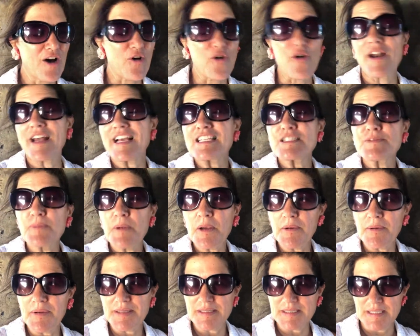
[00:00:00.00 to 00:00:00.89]
or
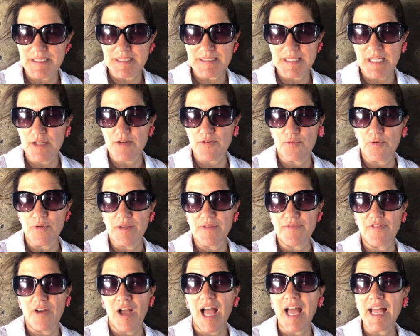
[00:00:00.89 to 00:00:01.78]
experiences that
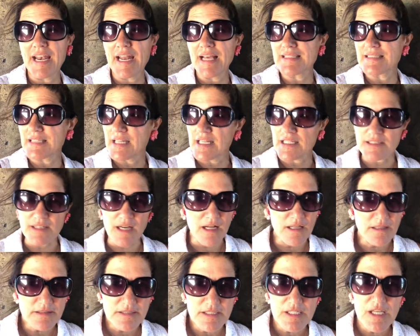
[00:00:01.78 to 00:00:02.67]
we've had as an
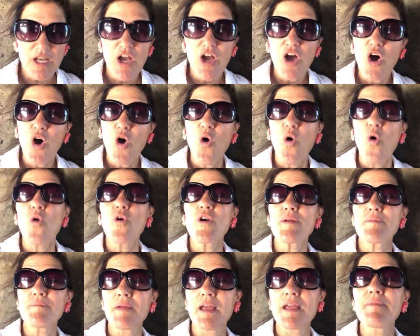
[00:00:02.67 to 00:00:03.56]
adult,
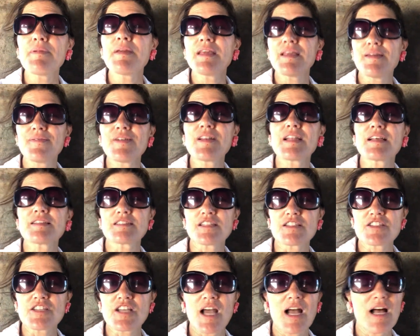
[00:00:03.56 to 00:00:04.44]
or maybe even as
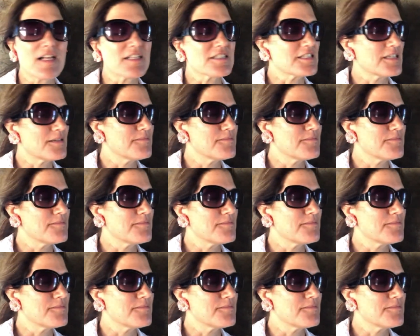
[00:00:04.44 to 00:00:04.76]
a child.